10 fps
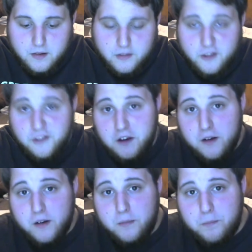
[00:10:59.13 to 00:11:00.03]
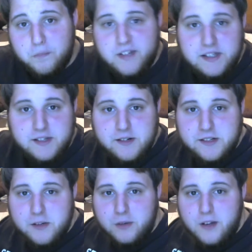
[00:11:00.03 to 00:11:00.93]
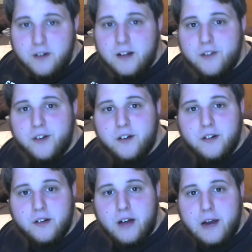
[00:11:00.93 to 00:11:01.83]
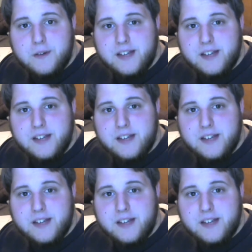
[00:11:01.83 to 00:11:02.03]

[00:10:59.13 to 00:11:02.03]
The thing, since there's so little of it, I was